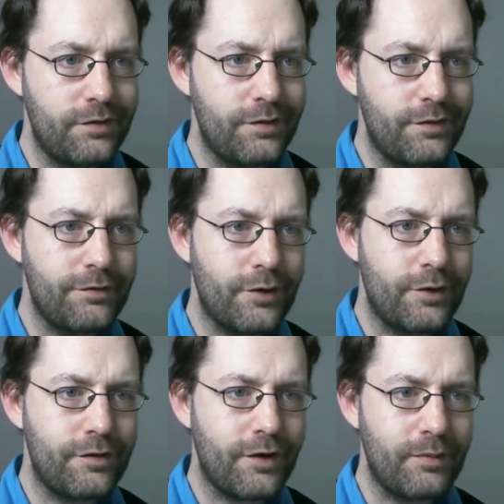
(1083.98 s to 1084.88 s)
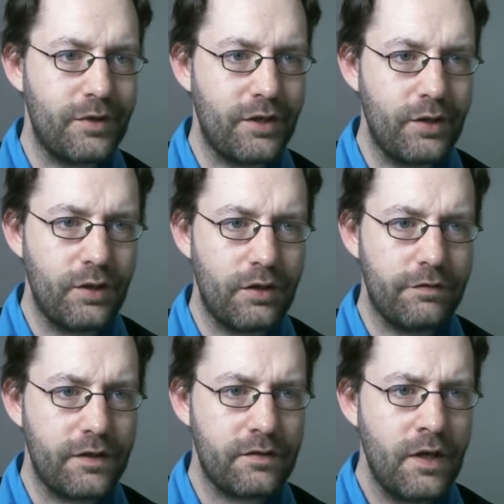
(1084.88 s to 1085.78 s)
this is the first time you hear of
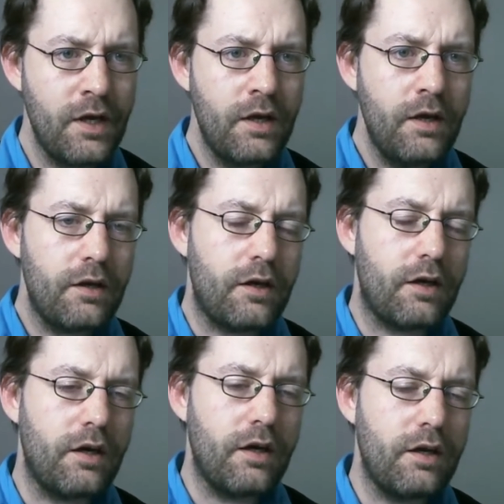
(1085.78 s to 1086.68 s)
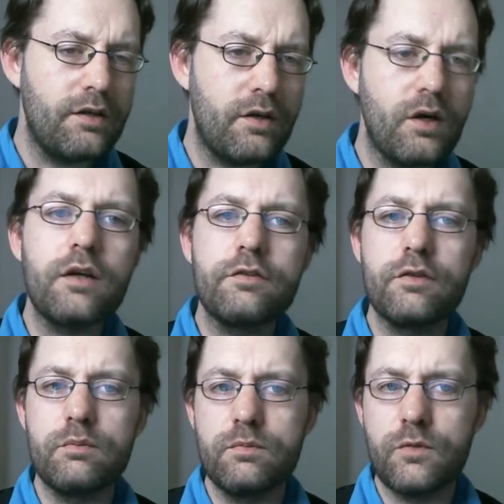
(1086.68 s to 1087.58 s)
it. There are
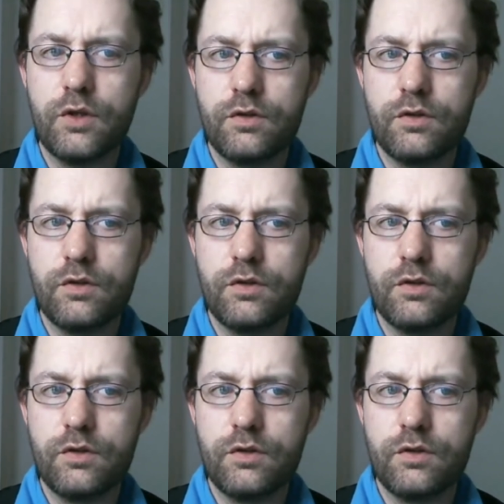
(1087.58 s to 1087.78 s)
some